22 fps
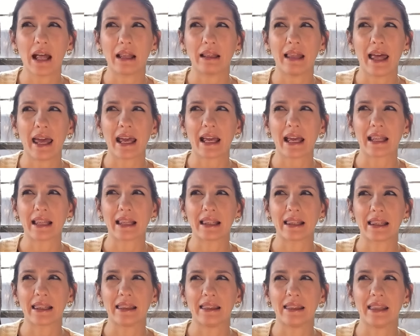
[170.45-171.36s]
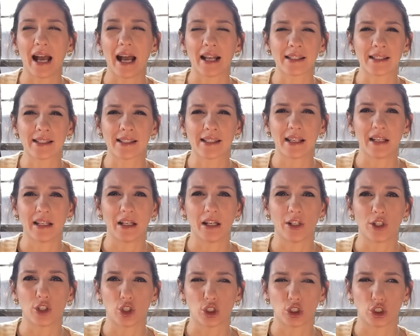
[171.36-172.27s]
like that's
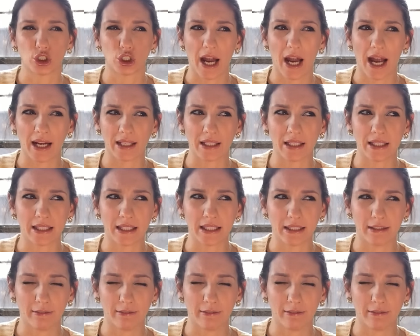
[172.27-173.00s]
attractive.